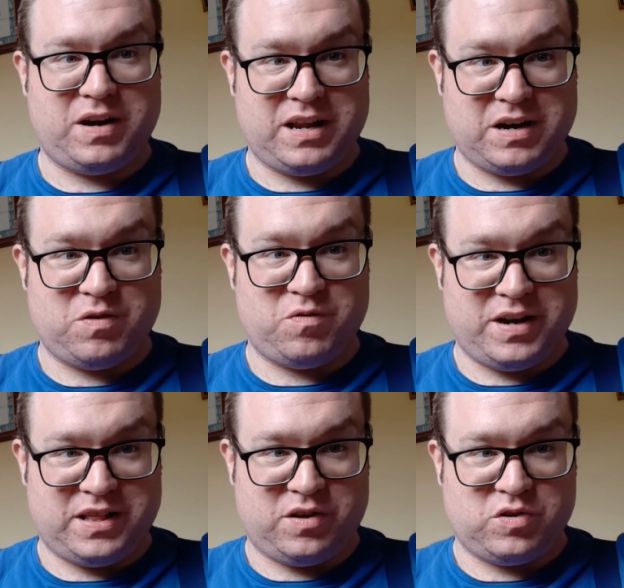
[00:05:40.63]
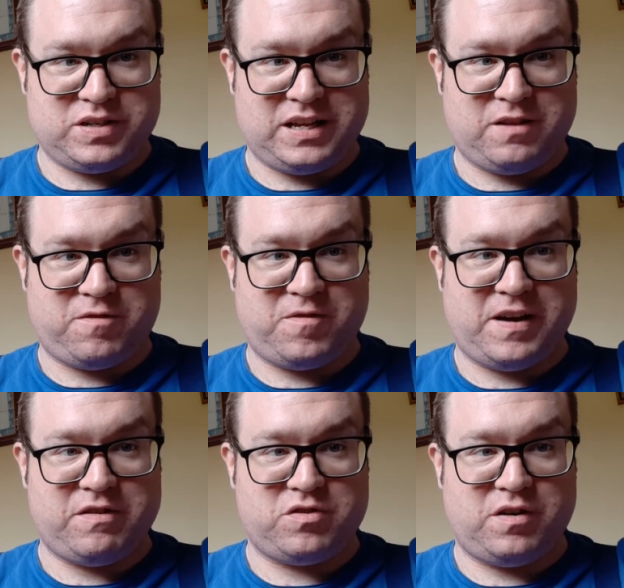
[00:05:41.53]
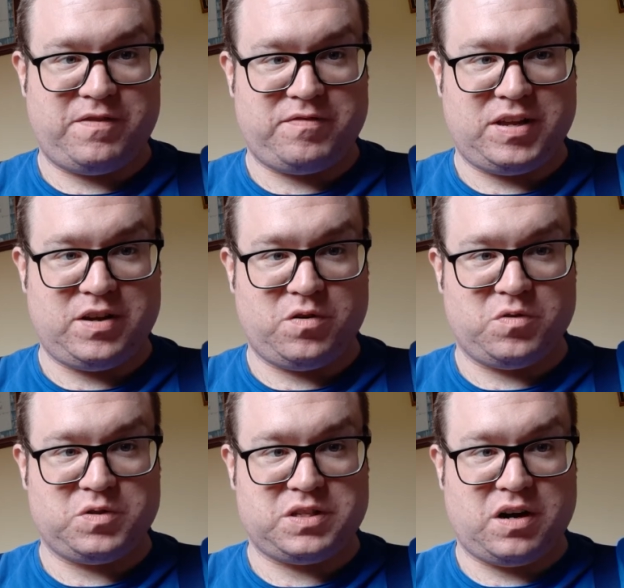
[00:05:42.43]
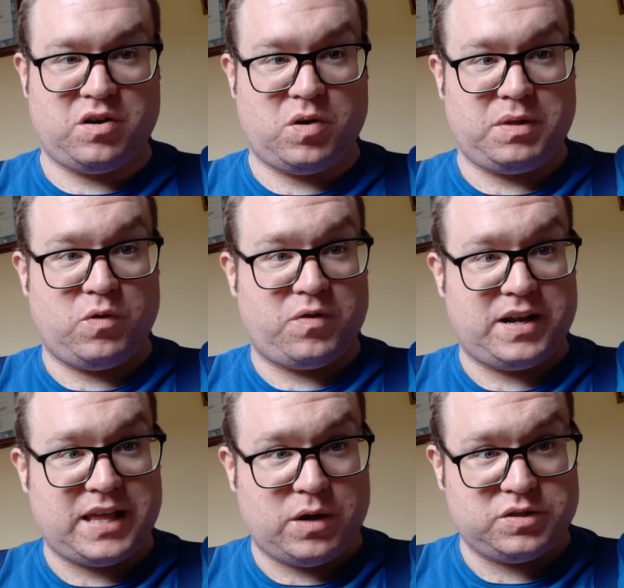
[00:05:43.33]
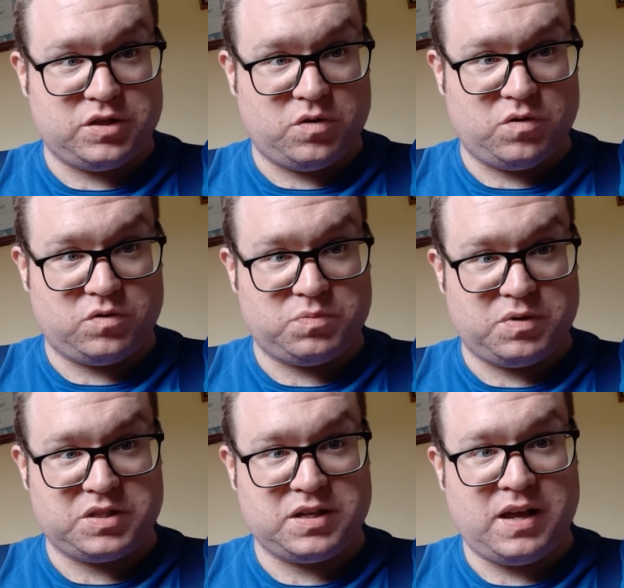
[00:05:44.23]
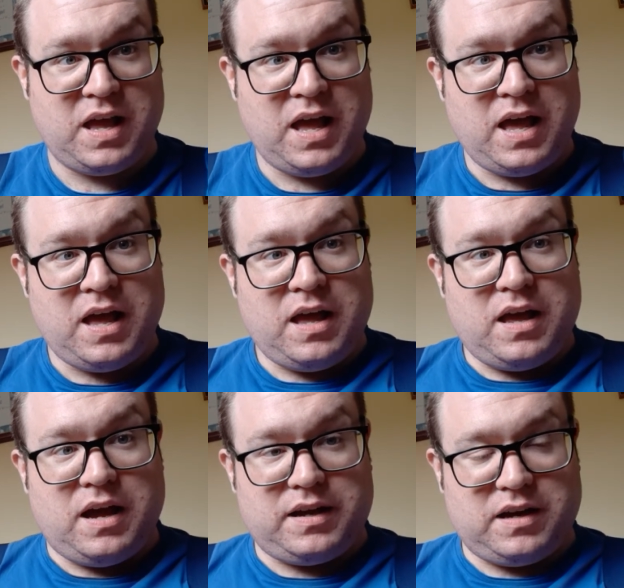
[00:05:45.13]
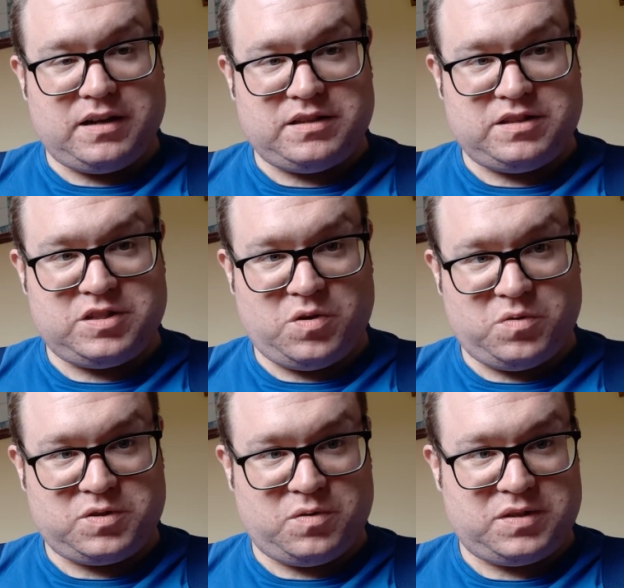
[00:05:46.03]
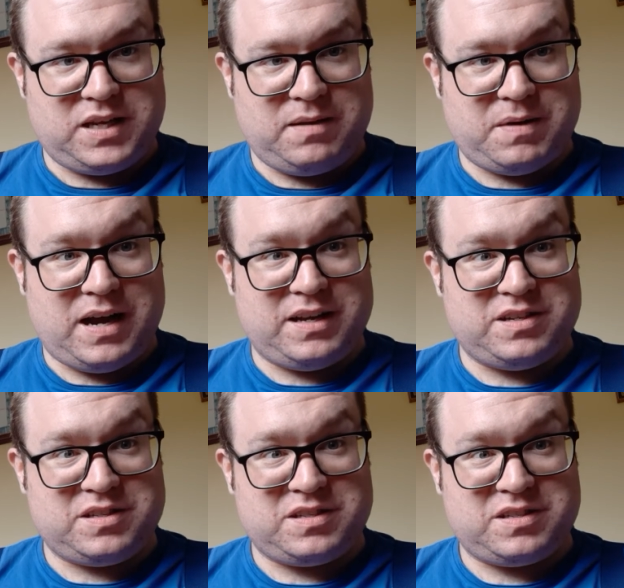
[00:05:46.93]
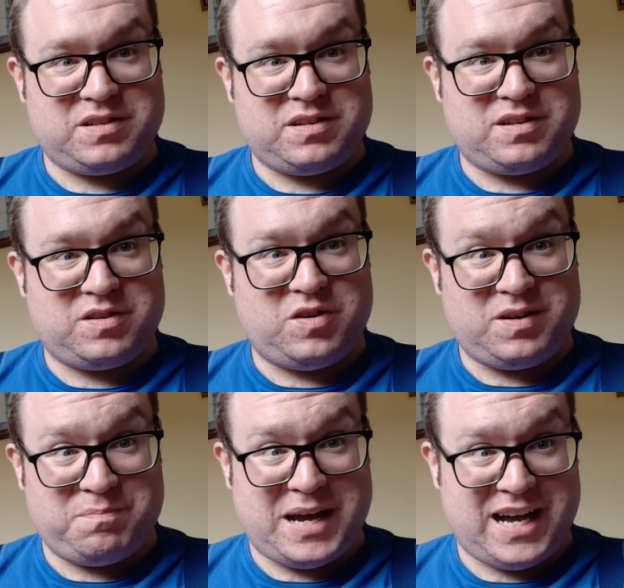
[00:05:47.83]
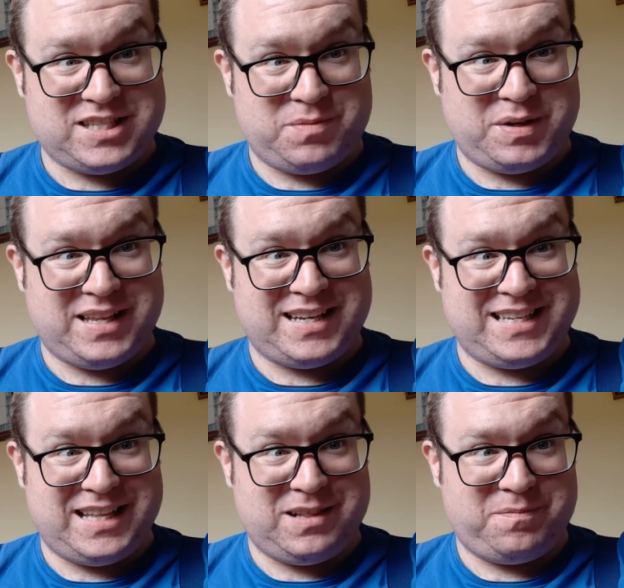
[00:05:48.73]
at a really good deal for €550. They're normally over €1,000, but I got so cheap. I just couldn't pass up on that deal.